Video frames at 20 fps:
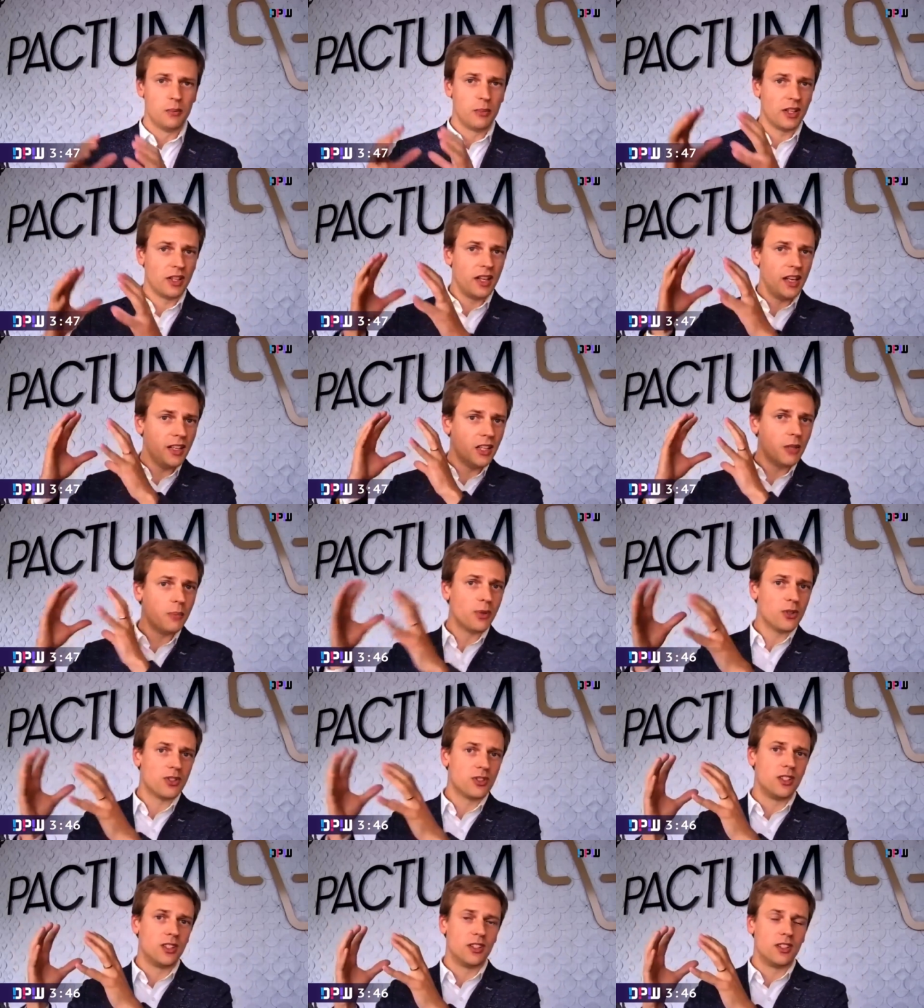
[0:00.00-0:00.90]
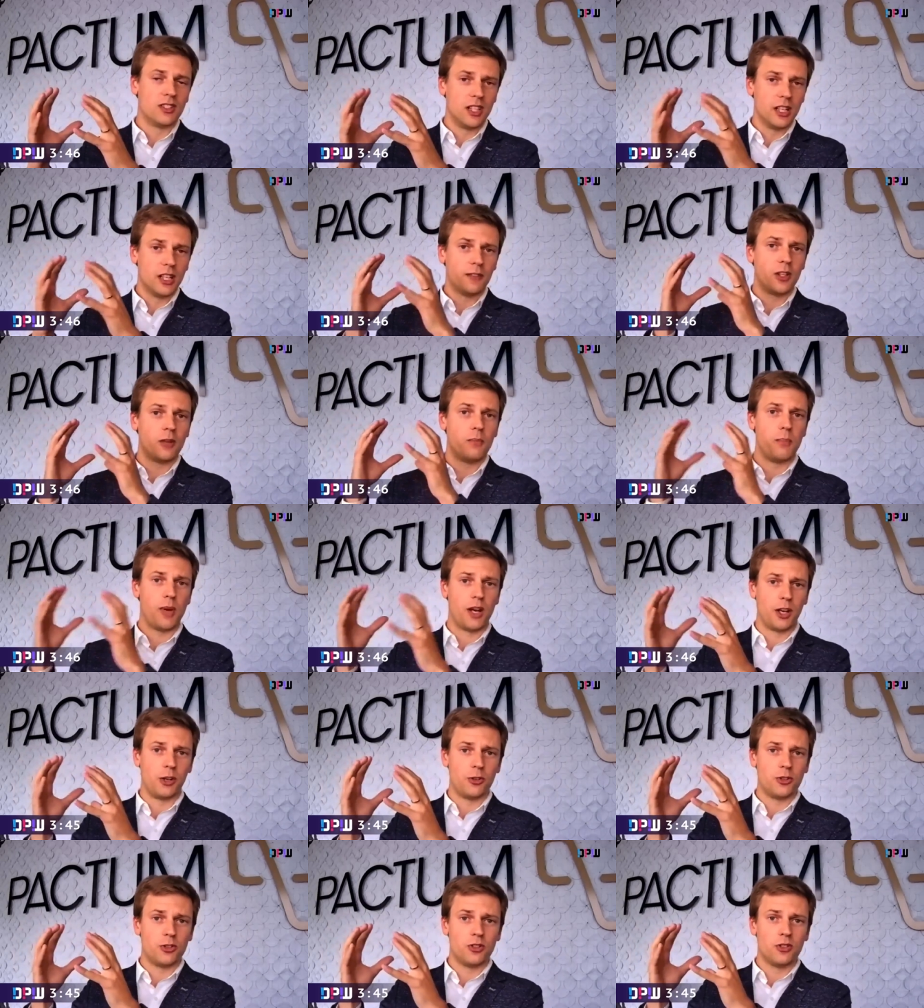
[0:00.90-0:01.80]
But 80% is left
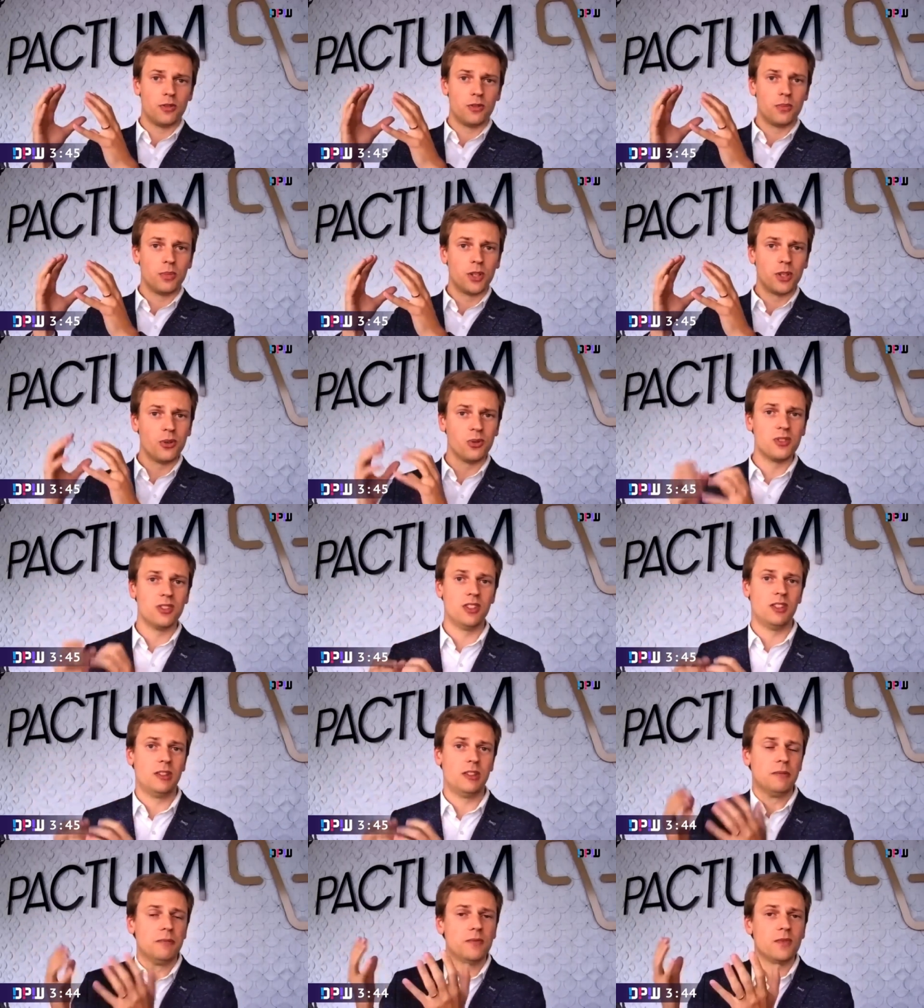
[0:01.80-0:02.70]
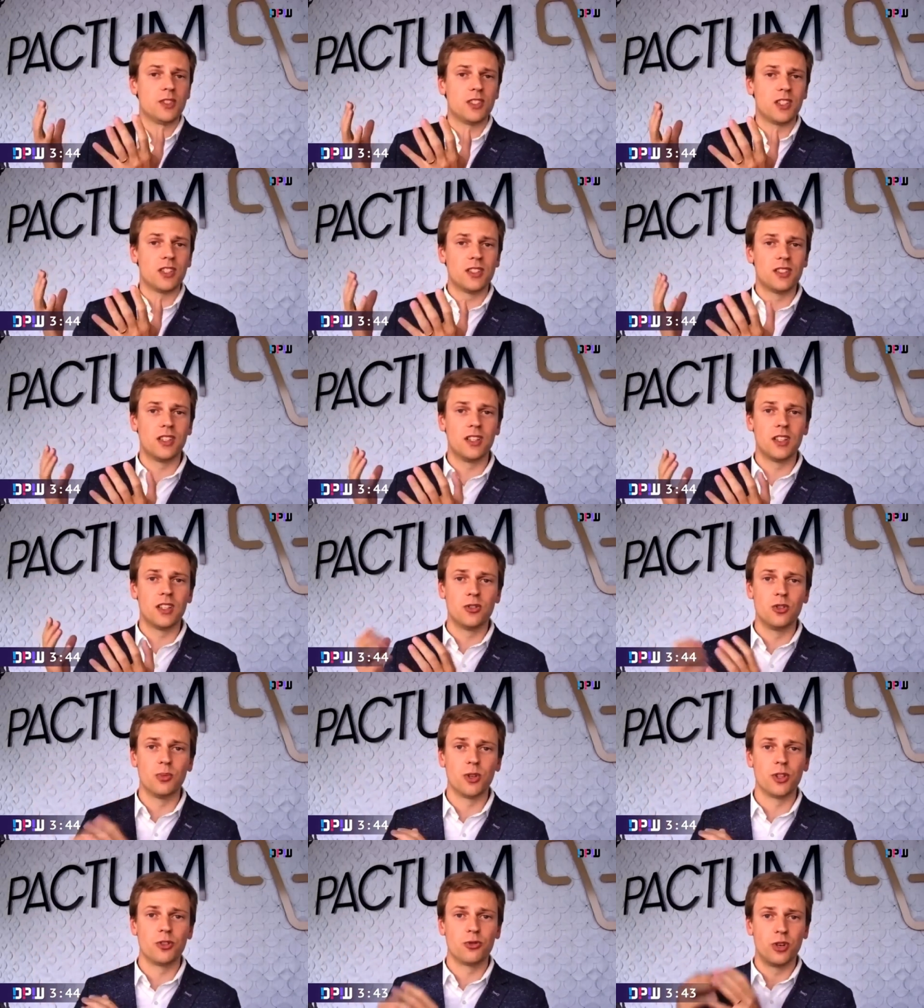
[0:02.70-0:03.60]
unmanaged because it just
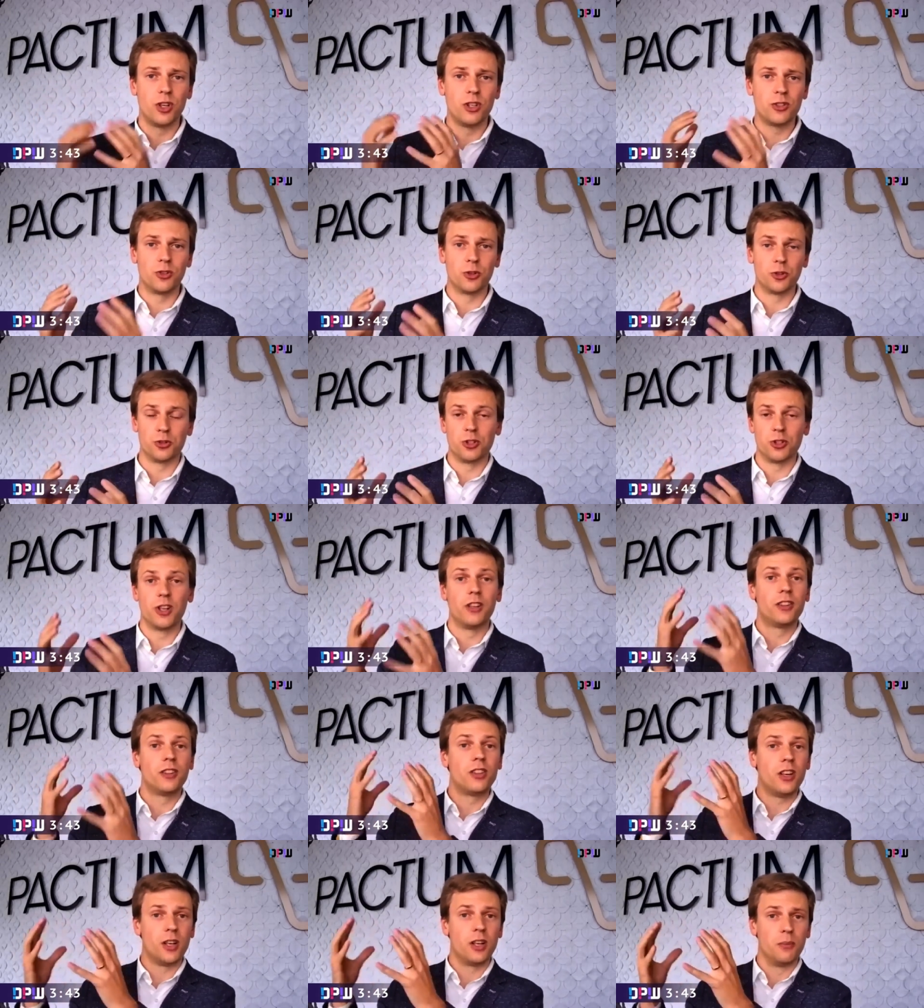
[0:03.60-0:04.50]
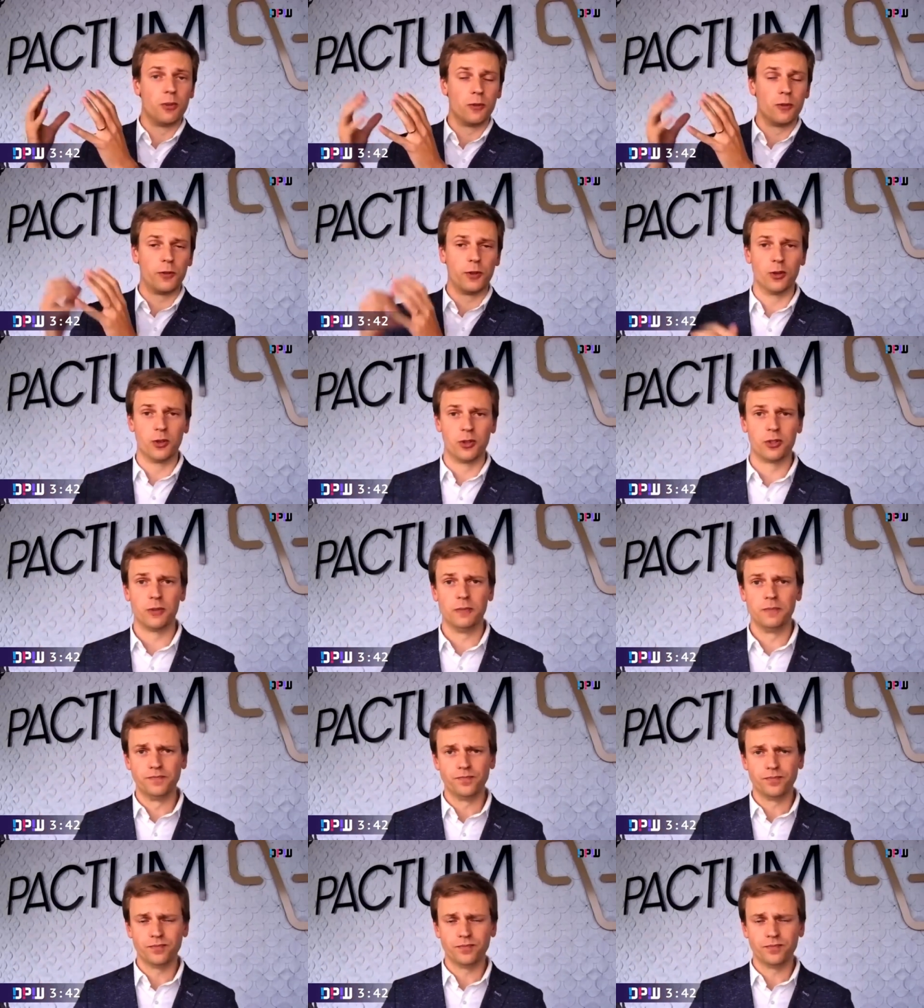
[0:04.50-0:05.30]
takes too much resources and time of yours.